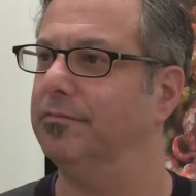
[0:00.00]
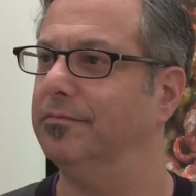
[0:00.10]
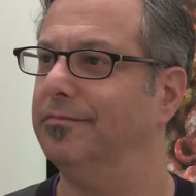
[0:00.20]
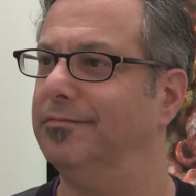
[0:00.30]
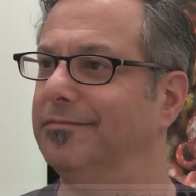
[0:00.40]

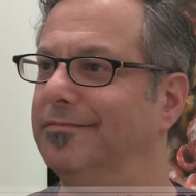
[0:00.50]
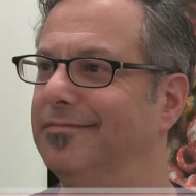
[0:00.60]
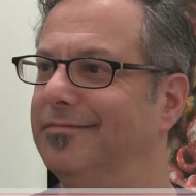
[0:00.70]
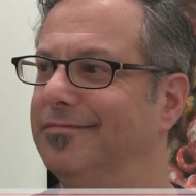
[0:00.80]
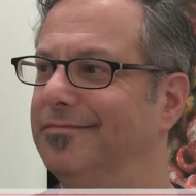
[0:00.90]
exhibit their
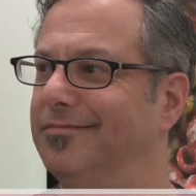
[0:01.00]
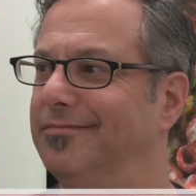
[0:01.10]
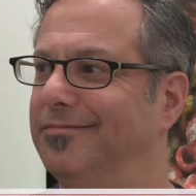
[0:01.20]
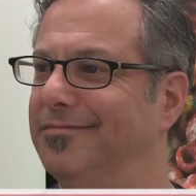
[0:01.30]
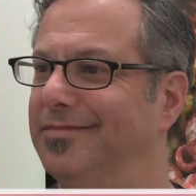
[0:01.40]
works, do you
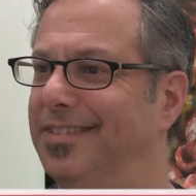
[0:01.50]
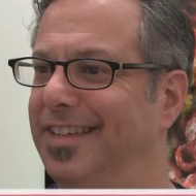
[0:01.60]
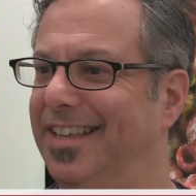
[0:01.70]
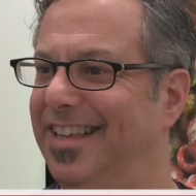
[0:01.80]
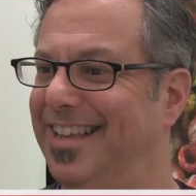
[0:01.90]
think?
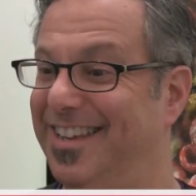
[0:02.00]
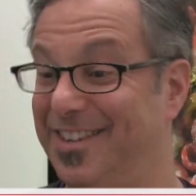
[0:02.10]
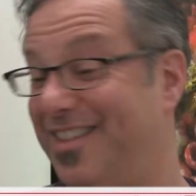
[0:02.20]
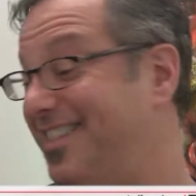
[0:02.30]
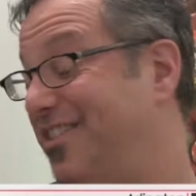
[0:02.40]

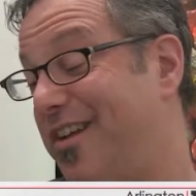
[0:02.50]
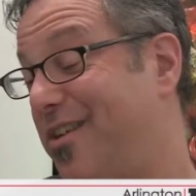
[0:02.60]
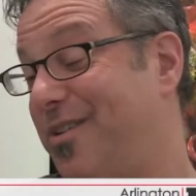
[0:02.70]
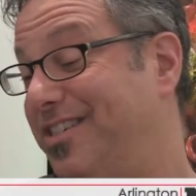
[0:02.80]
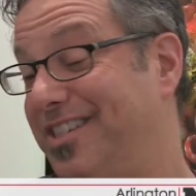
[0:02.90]
You know, that's a
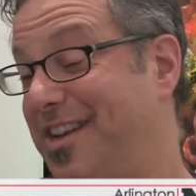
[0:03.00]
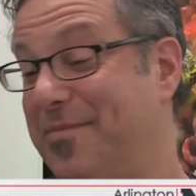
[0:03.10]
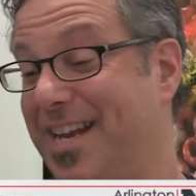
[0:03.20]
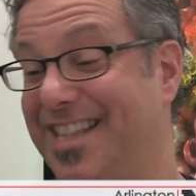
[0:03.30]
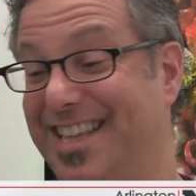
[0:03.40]
great question. I
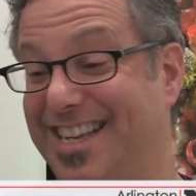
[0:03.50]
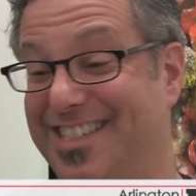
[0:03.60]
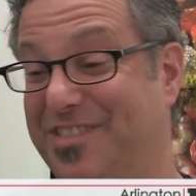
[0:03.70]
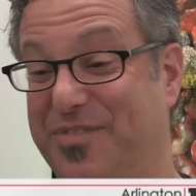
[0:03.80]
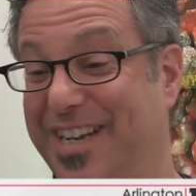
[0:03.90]
mean, I think
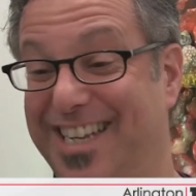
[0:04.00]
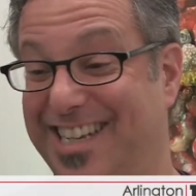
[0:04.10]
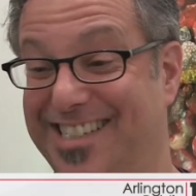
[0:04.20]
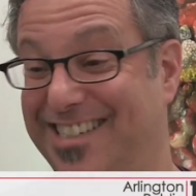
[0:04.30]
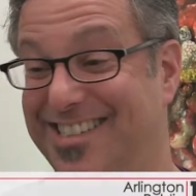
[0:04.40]
it's
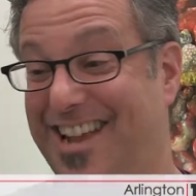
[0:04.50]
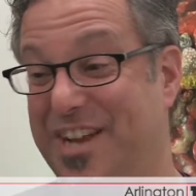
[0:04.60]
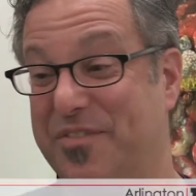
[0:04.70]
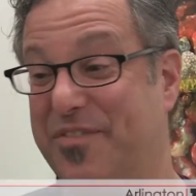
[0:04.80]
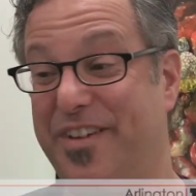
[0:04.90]
really just
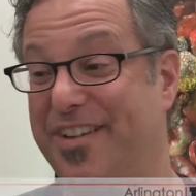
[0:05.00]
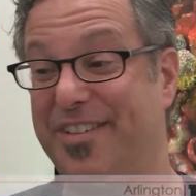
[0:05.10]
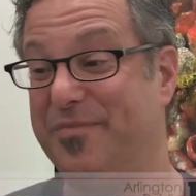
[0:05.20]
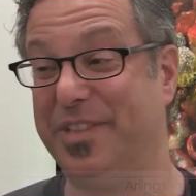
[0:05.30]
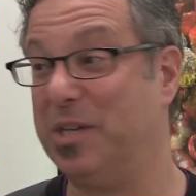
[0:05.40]
kind of
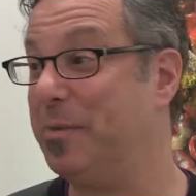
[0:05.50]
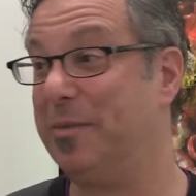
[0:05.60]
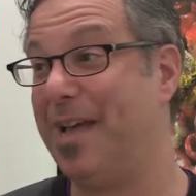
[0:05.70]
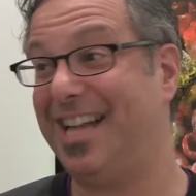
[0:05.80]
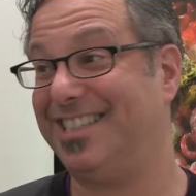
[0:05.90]
um, a little bit
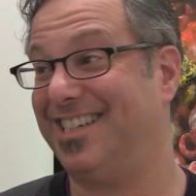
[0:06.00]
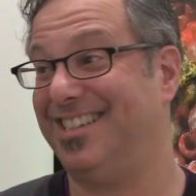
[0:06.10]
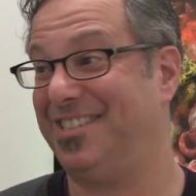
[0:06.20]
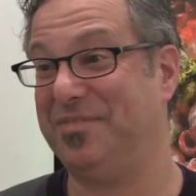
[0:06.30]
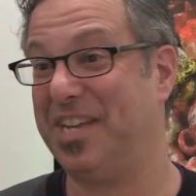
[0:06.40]
of magic
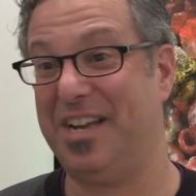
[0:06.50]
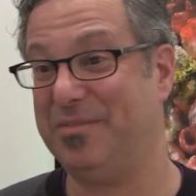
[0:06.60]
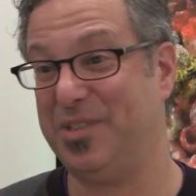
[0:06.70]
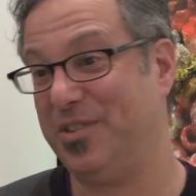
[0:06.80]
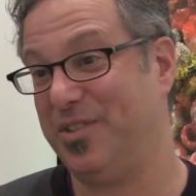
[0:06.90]

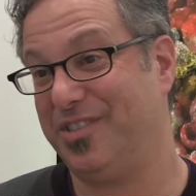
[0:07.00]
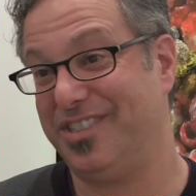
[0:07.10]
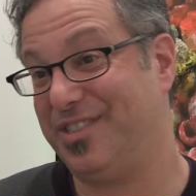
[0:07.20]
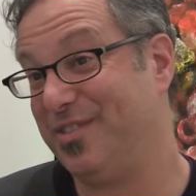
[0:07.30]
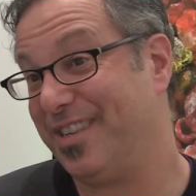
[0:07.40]
sometimes. You know, you
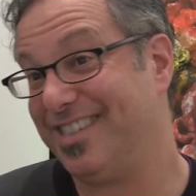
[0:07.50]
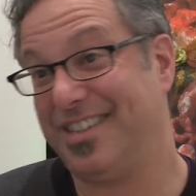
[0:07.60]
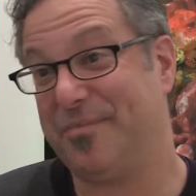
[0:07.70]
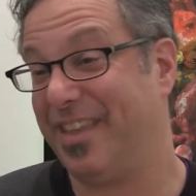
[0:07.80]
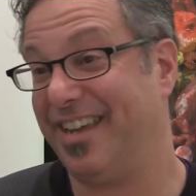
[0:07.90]
just look at
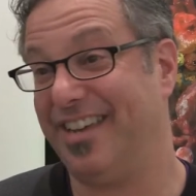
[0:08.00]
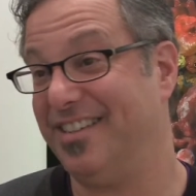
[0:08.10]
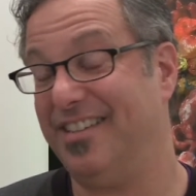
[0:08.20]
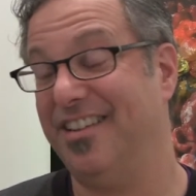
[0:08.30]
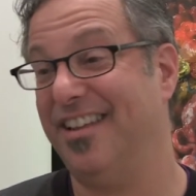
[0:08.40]
something
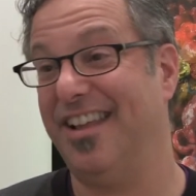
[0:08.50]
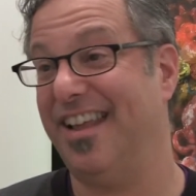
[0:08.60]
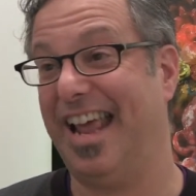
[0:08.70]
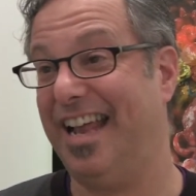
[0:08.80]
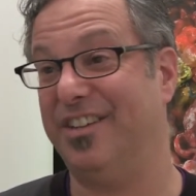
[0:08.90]
and
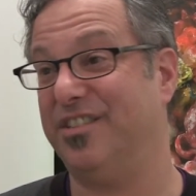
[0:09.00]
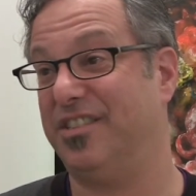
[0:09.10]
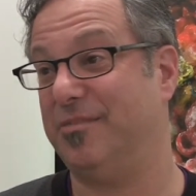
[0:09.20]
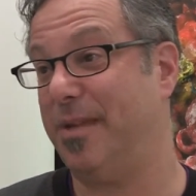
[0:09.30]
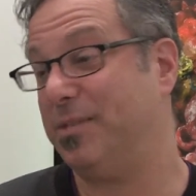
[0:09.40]
and you're
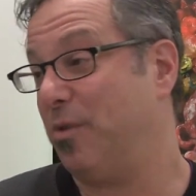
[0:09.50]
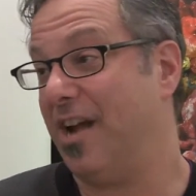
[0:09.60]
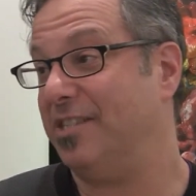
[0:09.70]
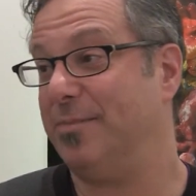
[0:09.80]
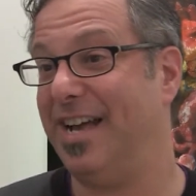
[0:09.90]
just
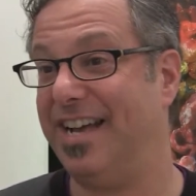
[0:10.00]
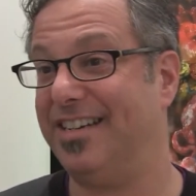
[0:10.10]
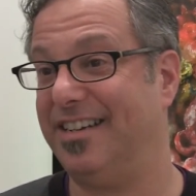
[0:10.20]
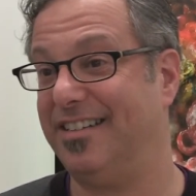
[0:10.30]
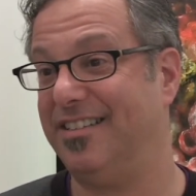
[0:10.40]
mesmerized by
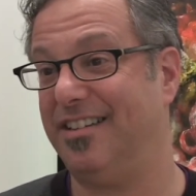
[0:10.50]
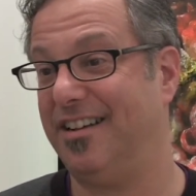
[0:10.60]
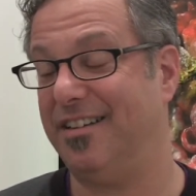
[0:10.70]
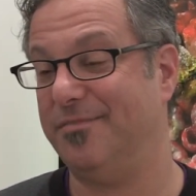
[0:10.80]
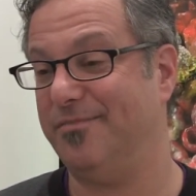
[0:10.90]
it, and
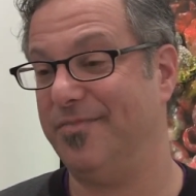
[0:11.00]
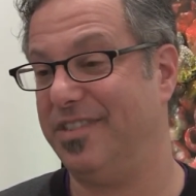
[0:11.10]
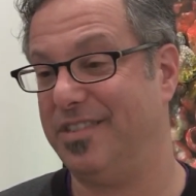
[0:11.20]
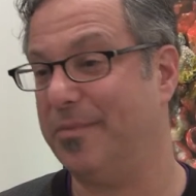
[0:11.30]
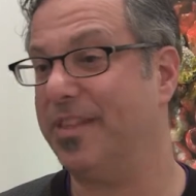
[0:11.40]
um,
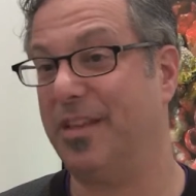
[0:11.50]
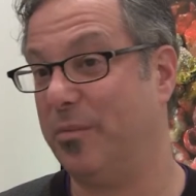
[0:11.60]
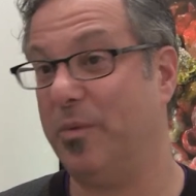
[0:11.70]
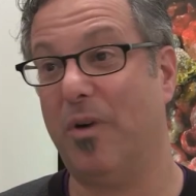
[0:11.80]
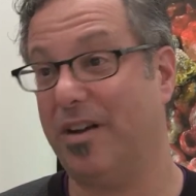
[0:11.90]
something
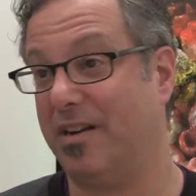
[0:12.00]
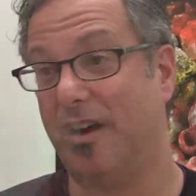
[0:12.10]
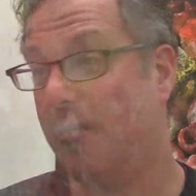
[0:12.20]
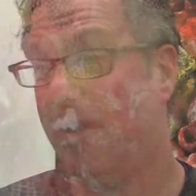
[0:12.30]
that we want on our